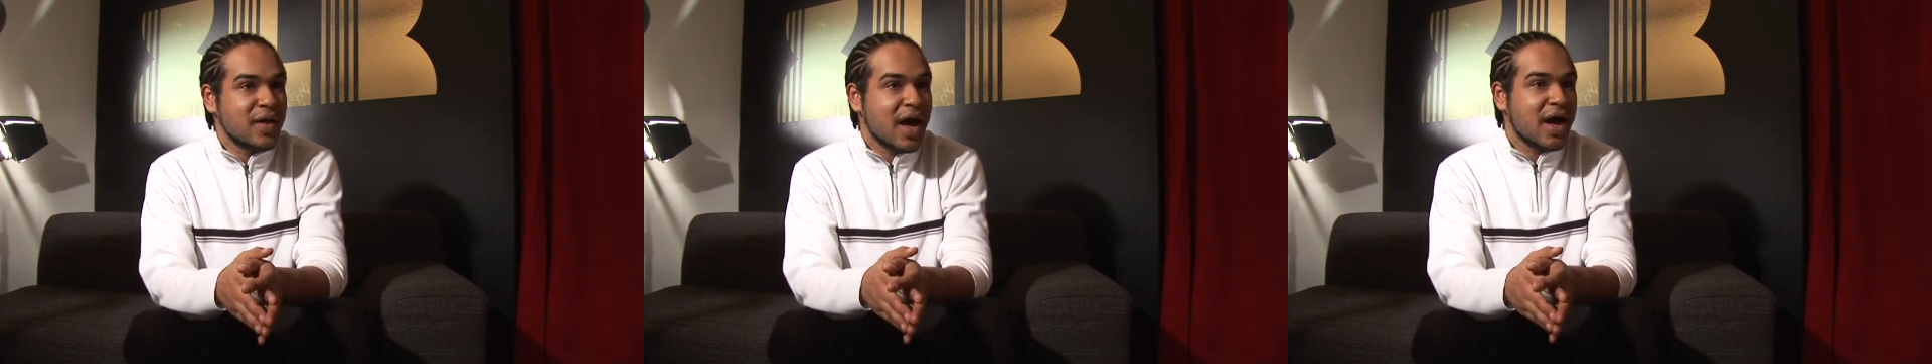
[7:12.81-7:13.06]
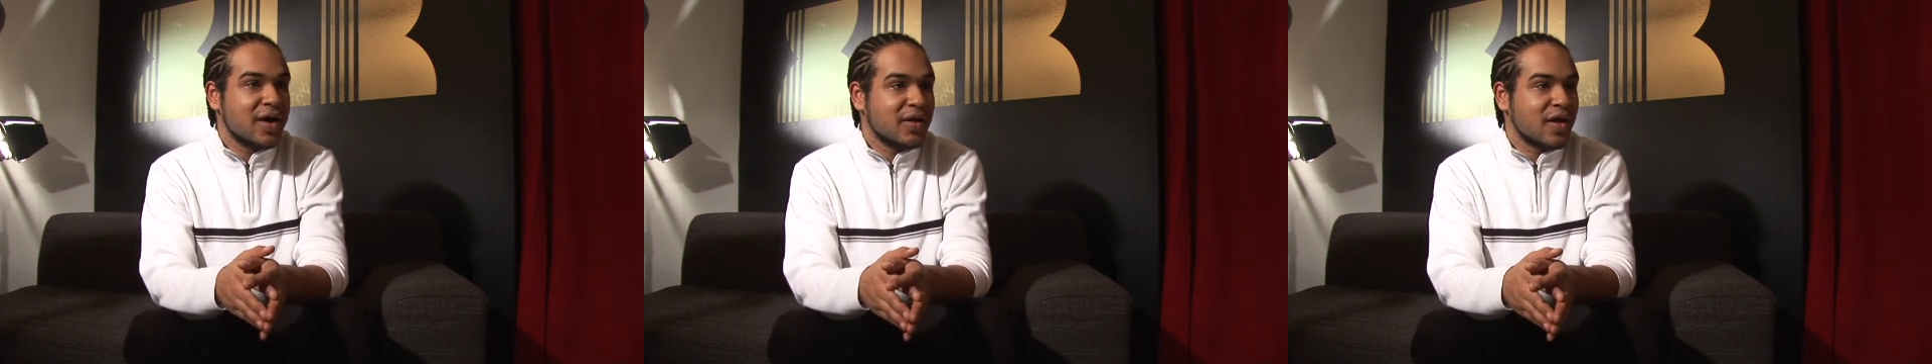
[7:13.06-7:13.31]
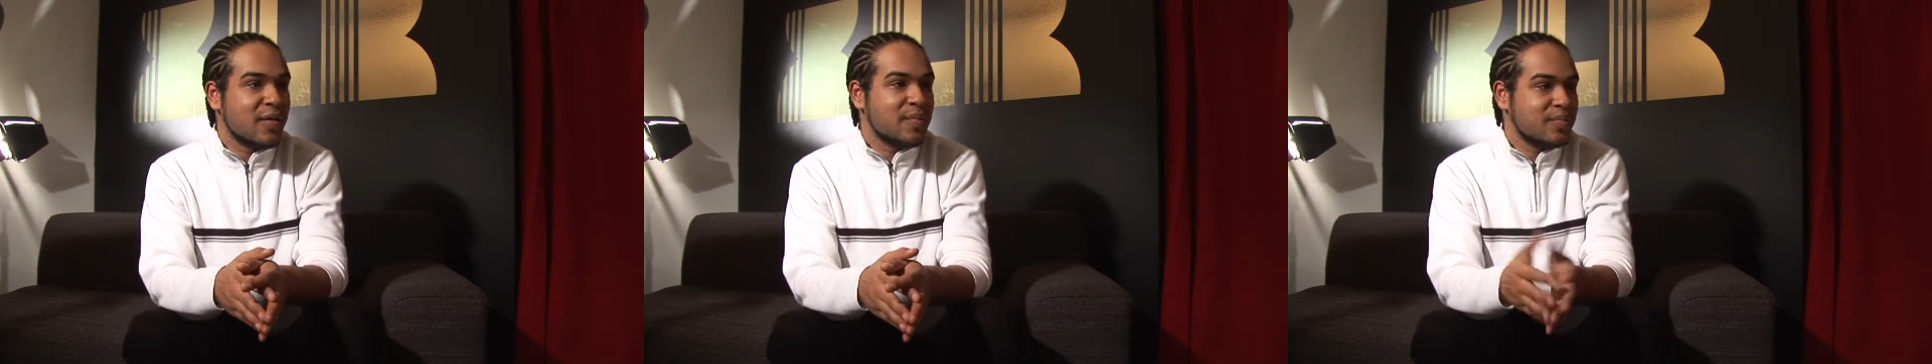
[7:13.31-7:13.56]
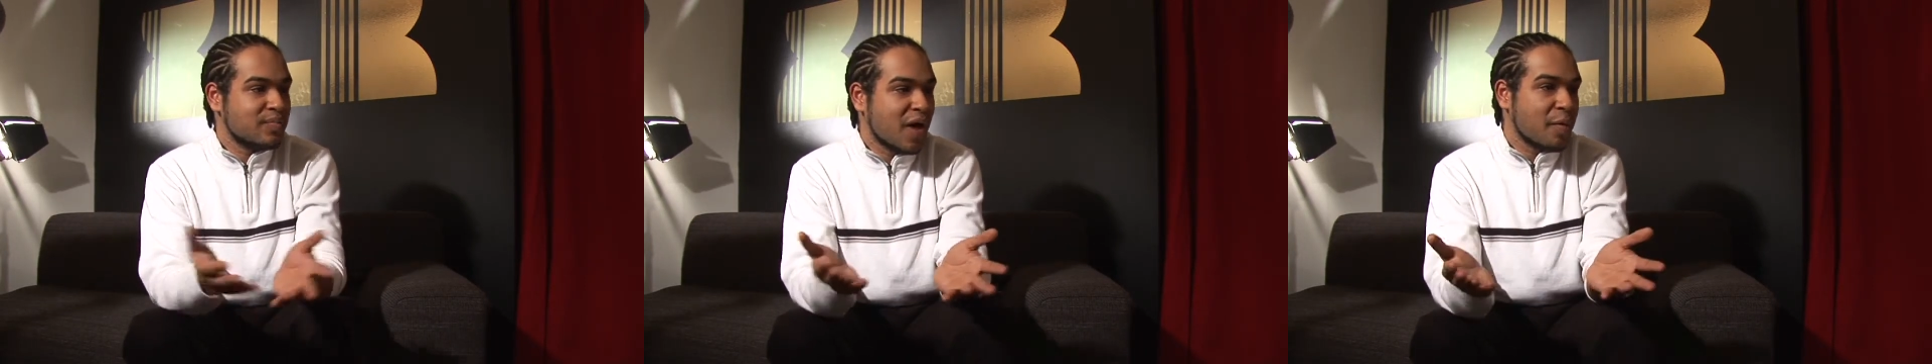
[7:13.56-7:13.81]
and
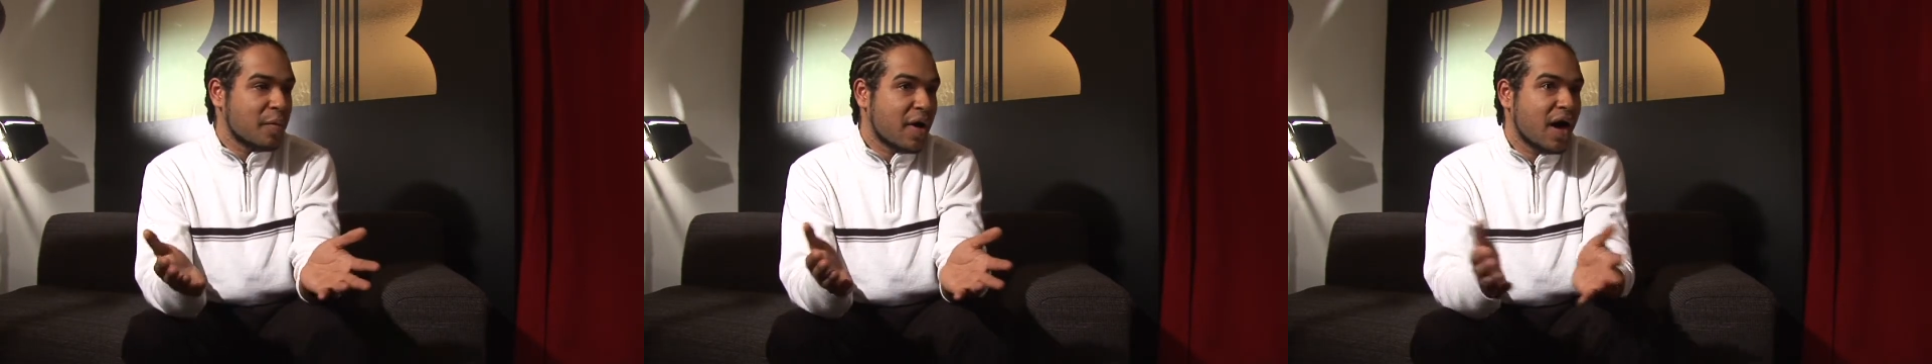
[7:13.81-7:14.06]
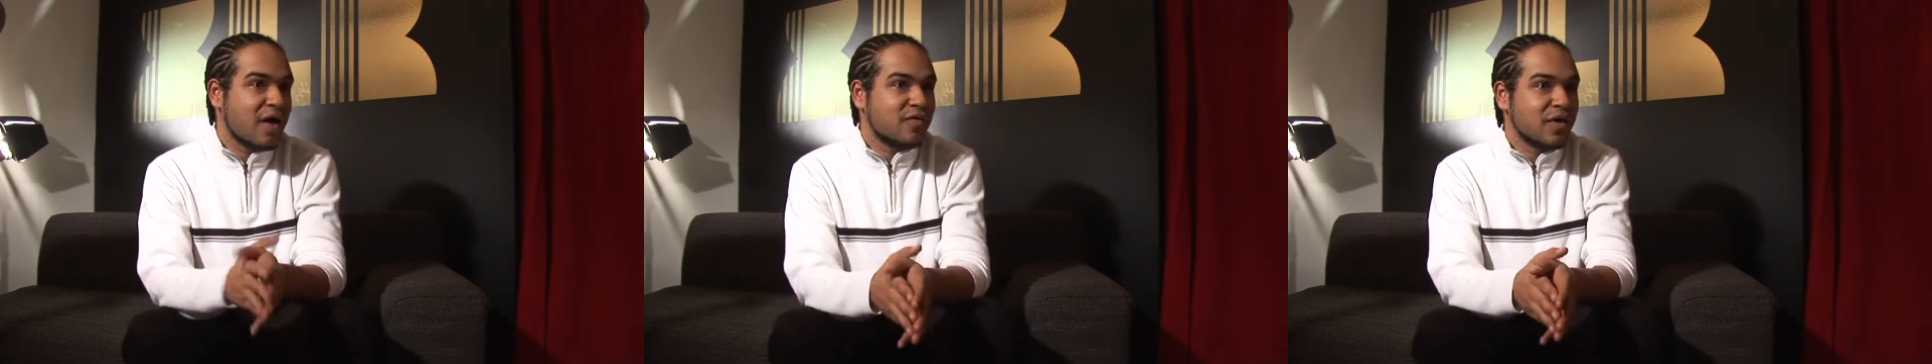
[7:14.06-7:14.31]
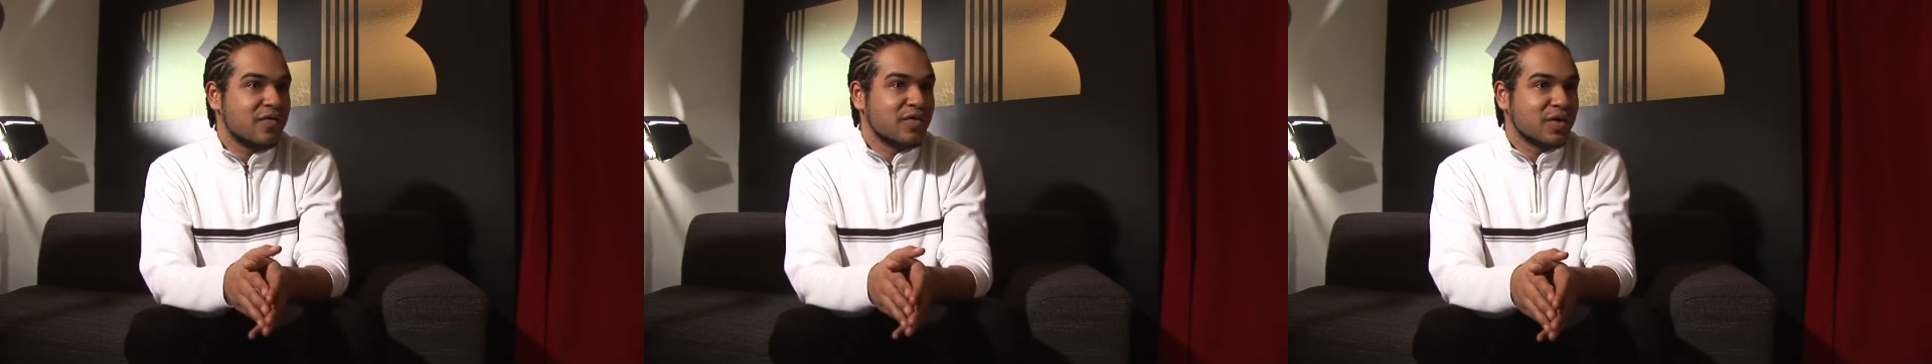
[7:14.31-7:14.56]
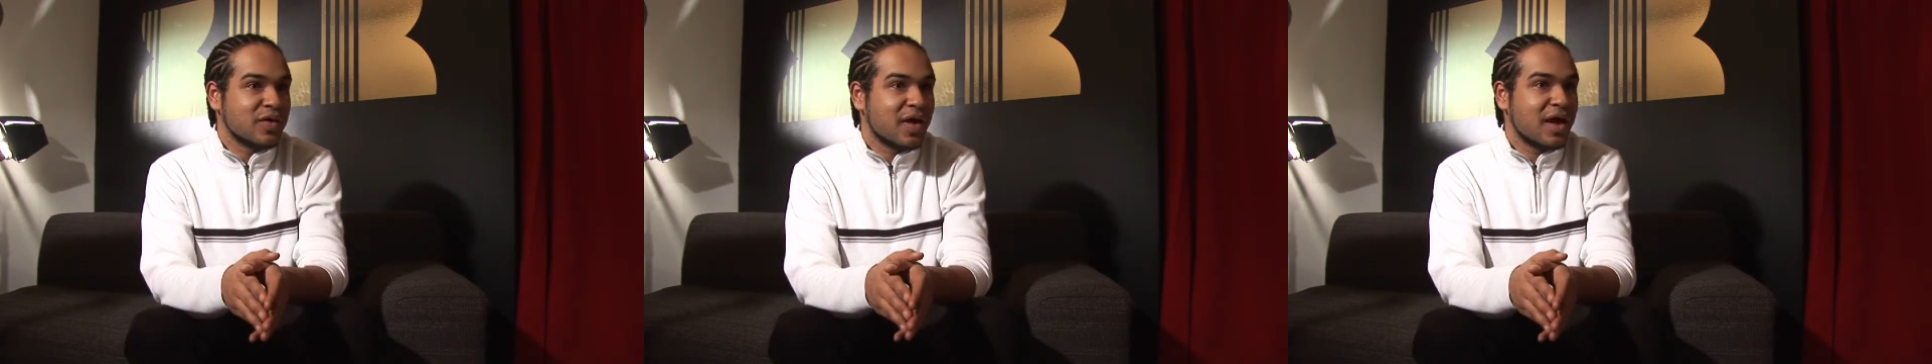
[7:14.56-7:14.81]
I'm about halfway
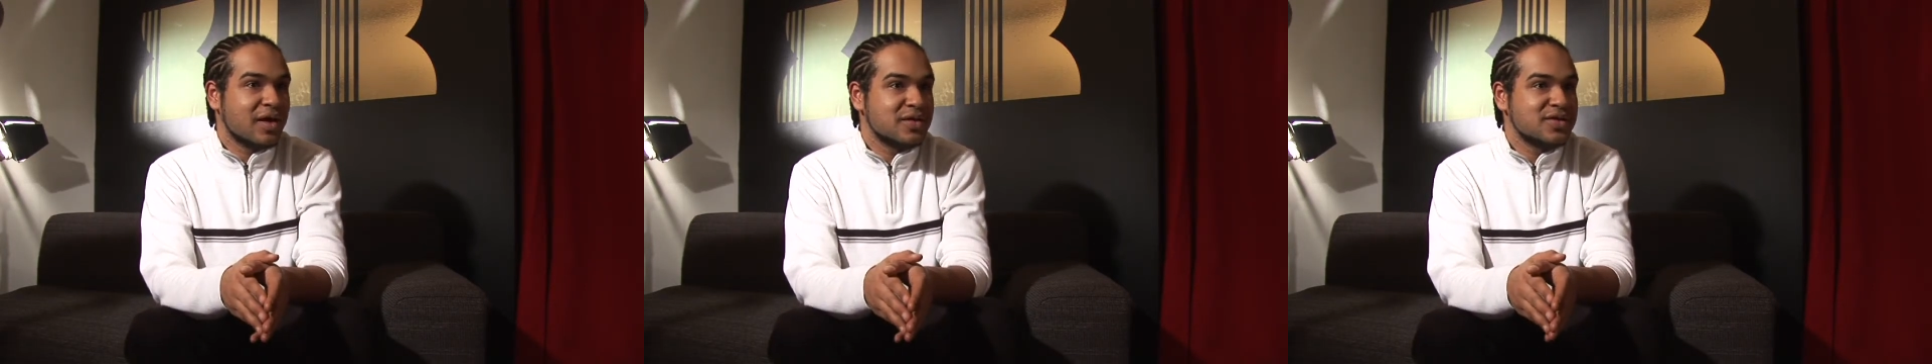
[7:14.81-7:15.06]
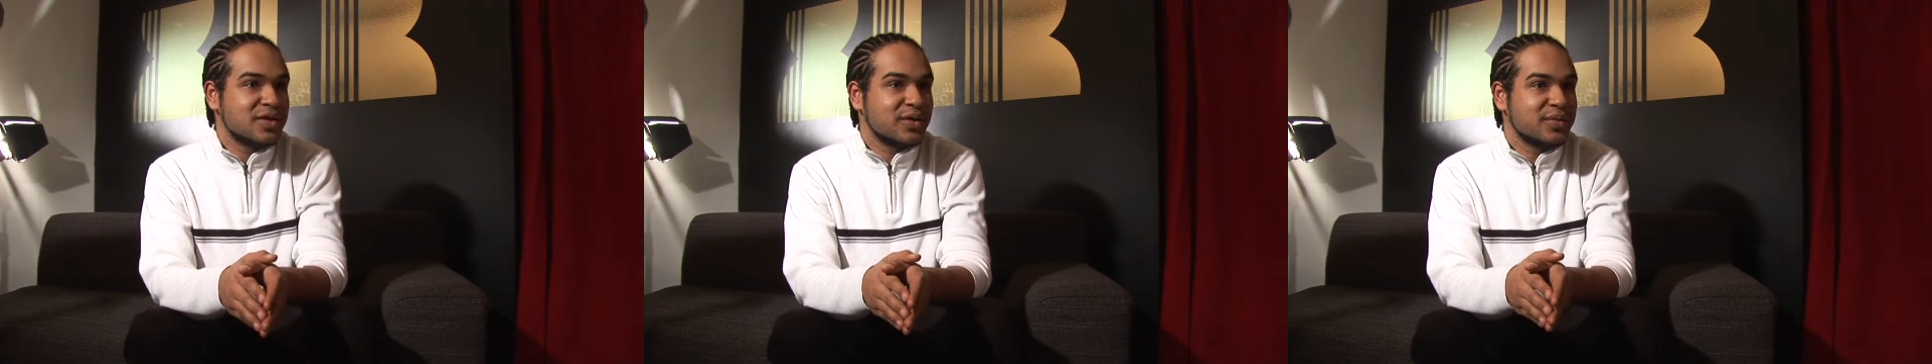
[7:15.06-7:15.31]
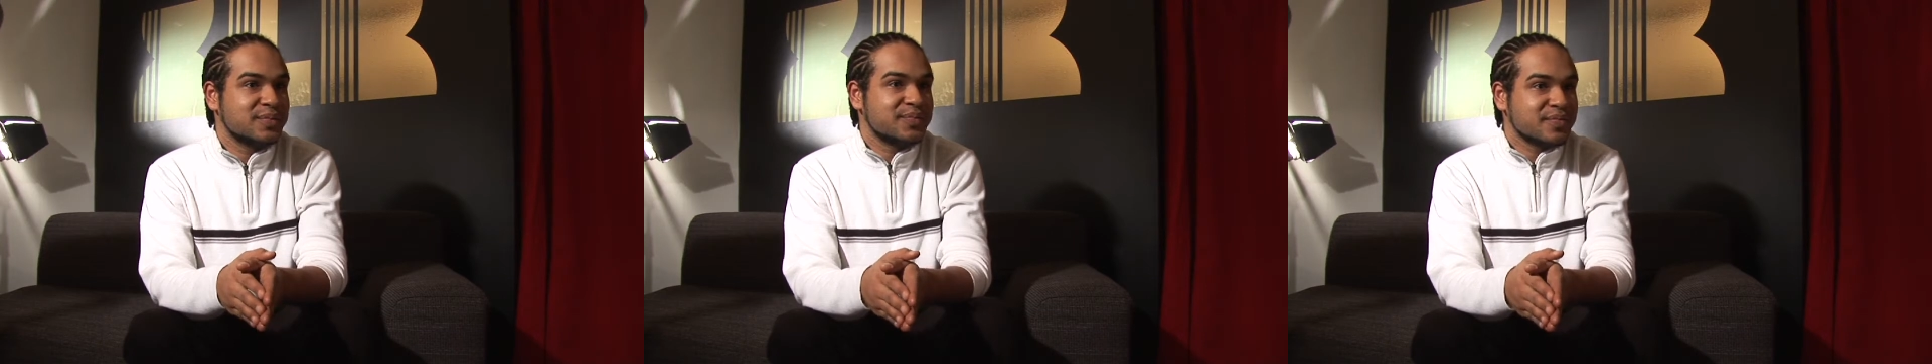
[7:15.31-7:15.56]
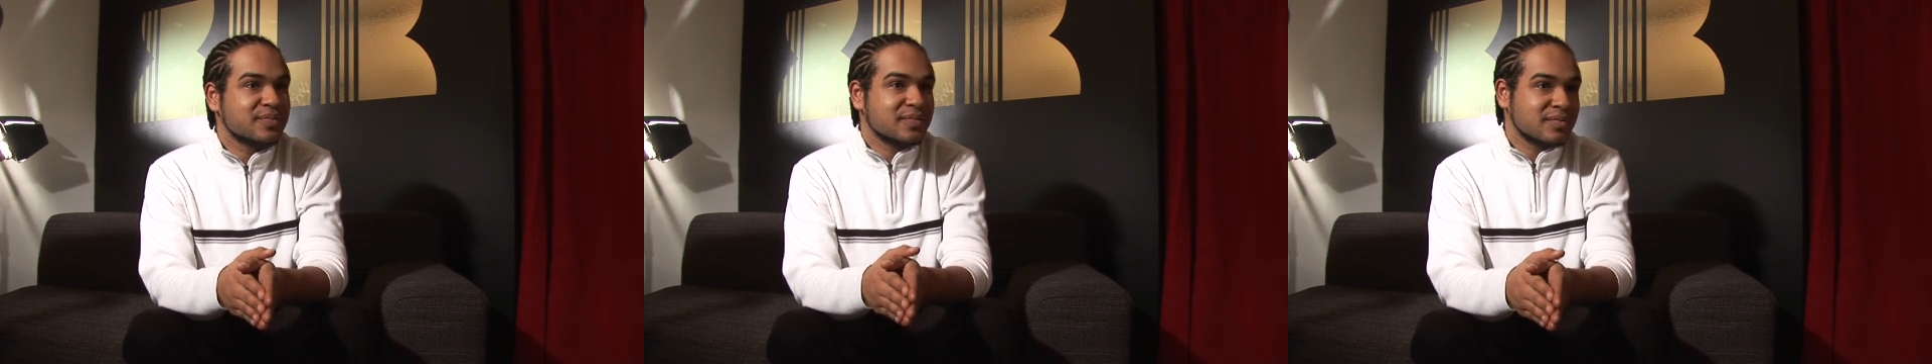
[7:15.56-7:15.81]
through that, so
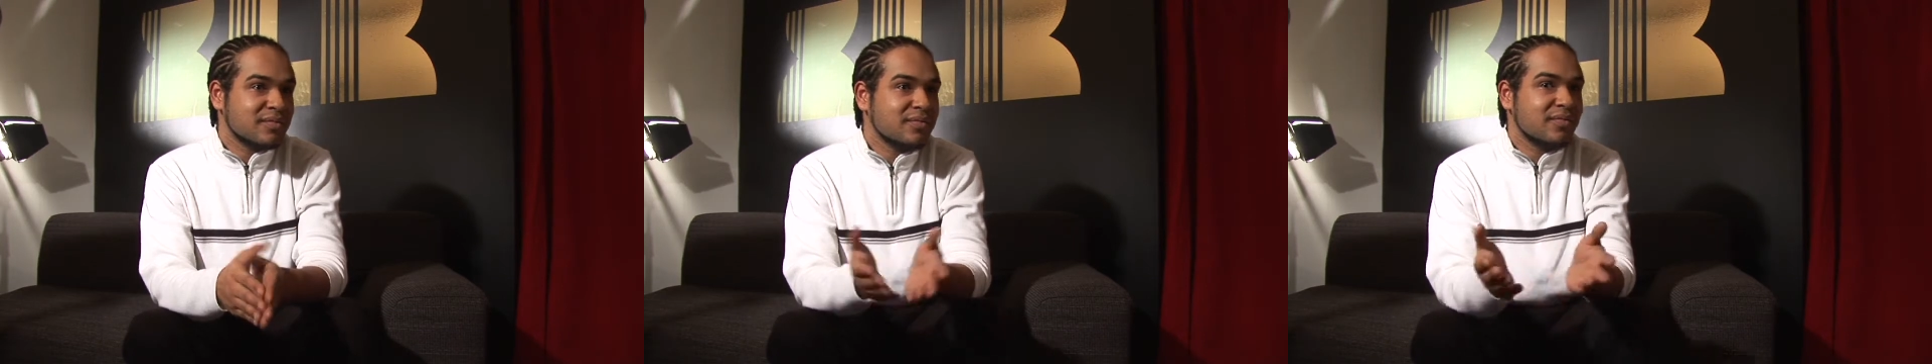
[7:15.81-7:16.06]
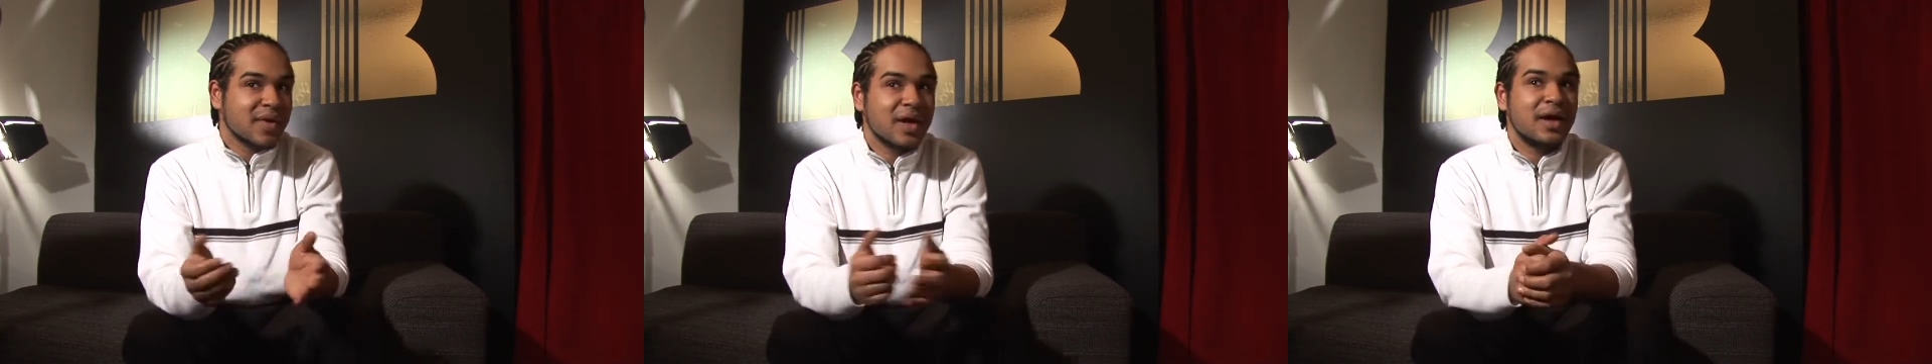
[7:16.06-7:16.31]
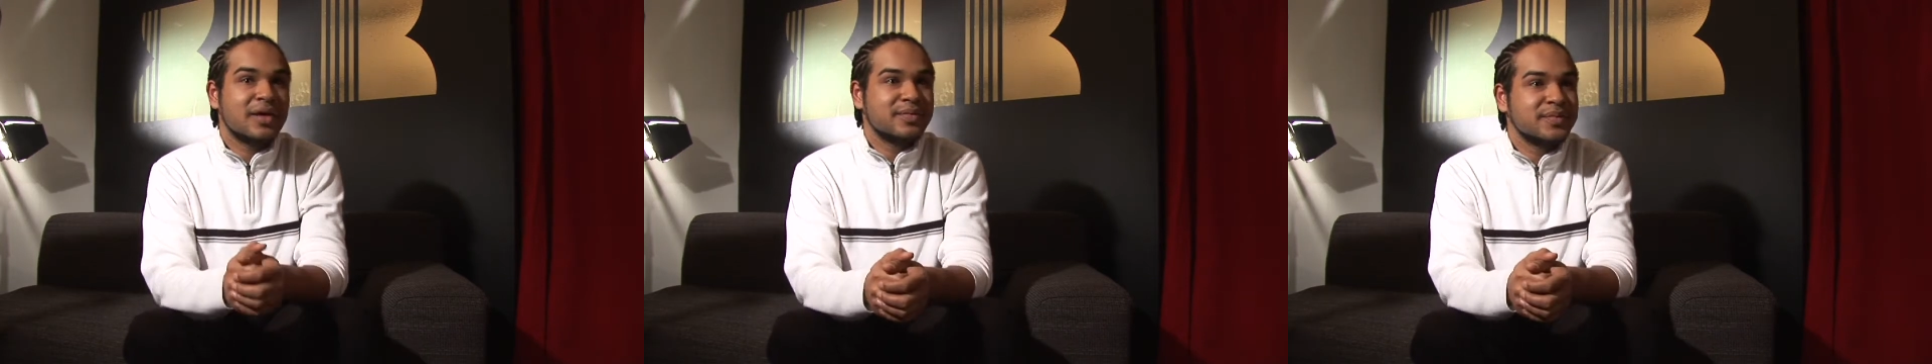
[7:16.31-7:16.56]
yeah.